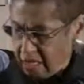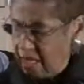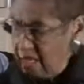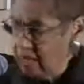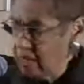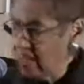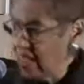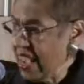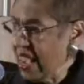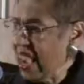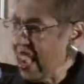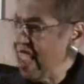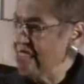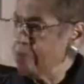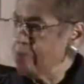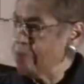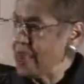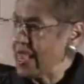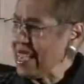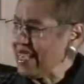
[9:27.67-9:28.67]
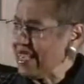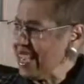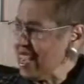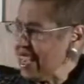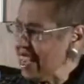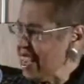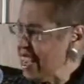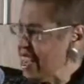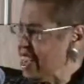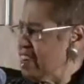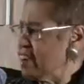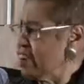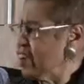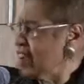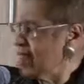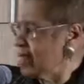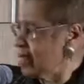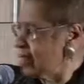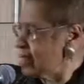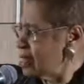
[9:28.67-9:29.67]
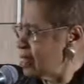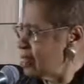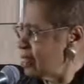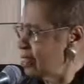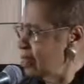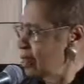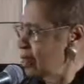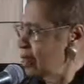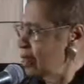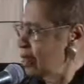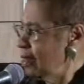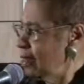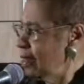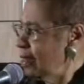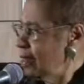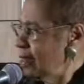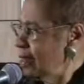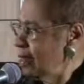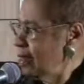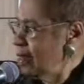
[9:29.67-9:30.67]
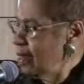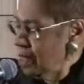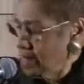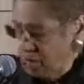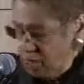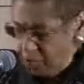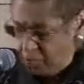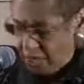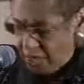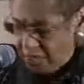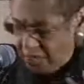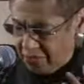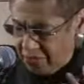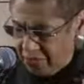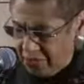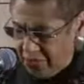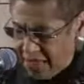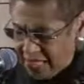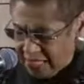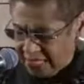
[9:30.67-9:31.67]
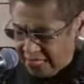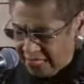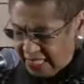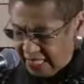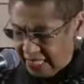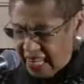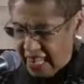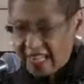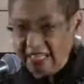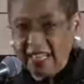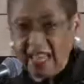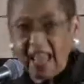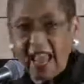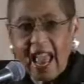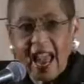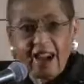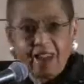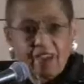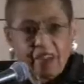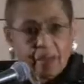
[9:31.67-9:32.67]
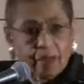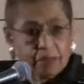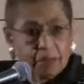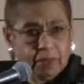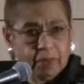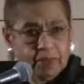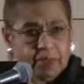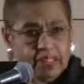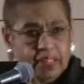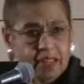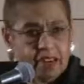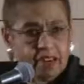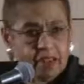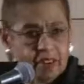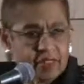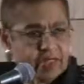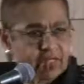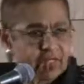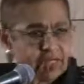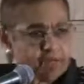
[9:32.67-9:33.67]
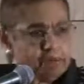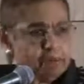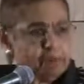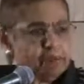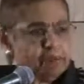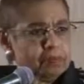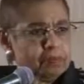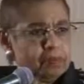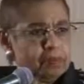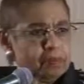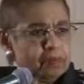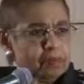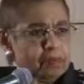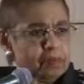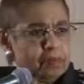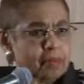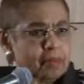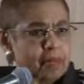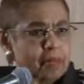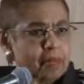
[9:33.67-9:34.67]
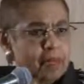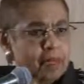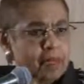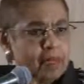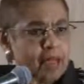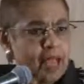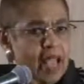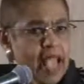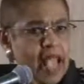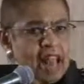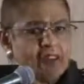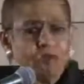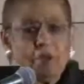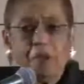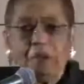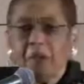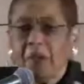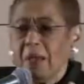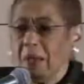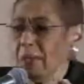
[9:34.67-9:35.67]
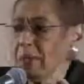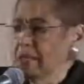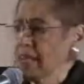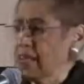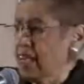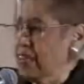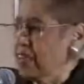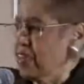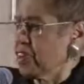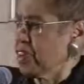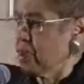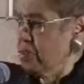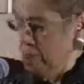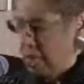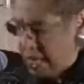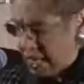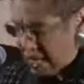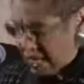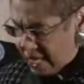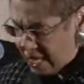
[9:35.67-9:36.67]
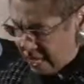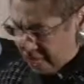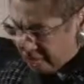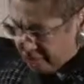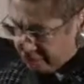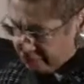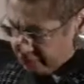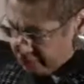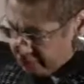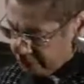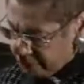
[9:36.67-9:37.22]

Uh, there have been hearings to investigate Arab terrorism. And when members of the committee